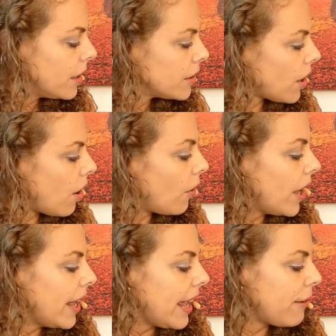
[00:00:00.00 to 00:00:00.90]
So,
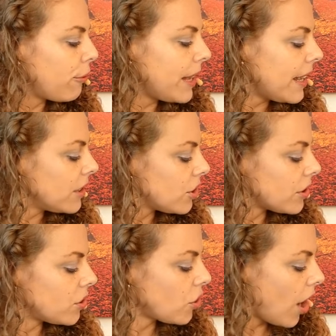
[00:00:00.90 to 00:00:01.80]
if we can
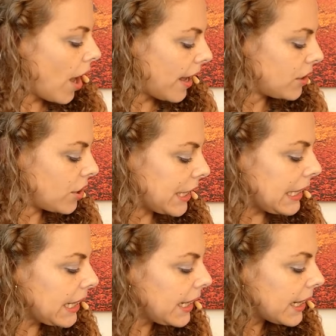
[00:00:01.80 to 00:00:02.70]
just try to
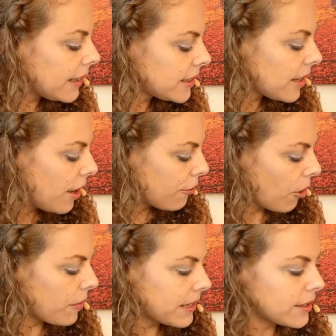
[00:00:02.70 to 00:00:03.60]
eat
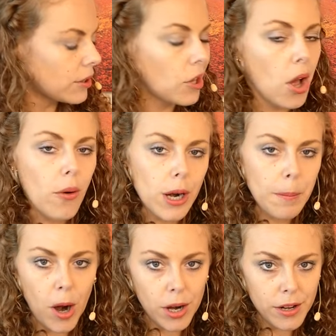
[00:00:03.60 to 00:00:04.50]
from this lower
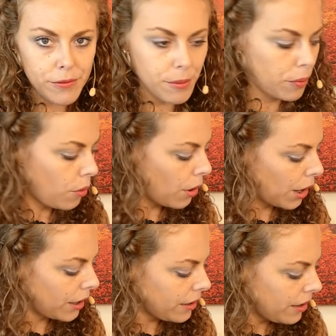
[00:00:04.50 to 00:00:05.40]
part of the
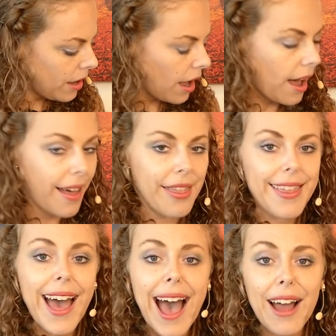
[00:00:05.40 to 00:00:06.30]
board, uh,
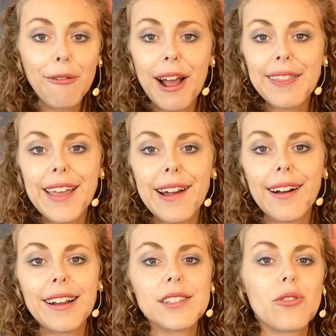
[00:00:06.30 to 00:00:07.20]
that right
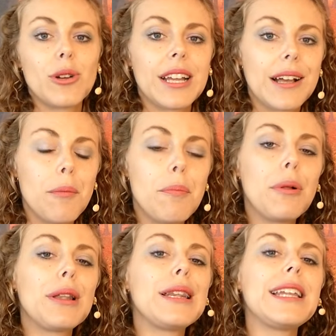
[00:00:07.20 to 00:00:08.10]
there is going to
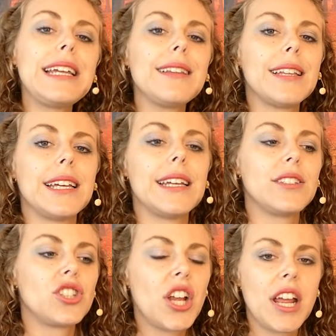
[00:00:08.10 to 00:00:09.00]
completely
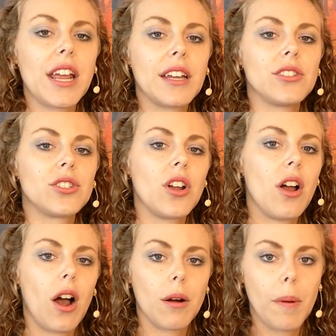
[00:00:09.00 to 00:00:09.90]
change
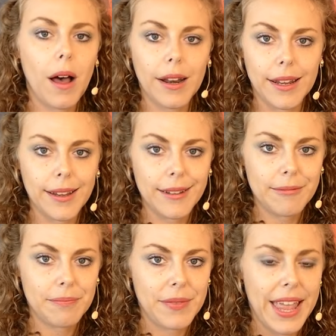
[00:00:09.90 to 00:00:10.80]
our body
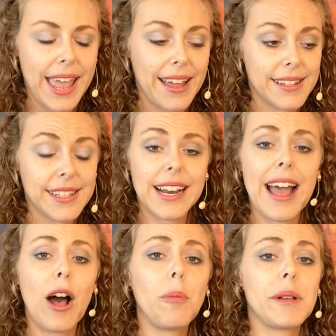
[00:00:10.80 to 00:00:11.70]
and is going
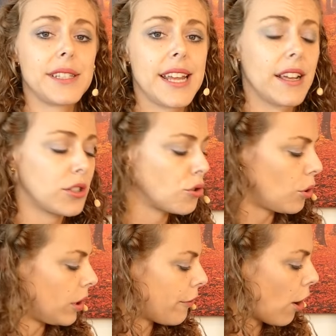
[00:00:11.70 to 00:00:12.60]
to help us take
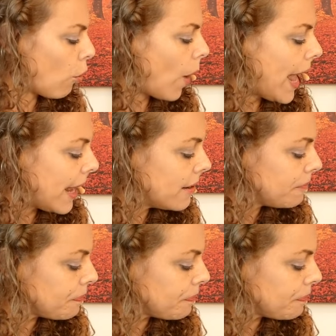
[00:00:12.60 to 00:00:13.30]
control of our weight.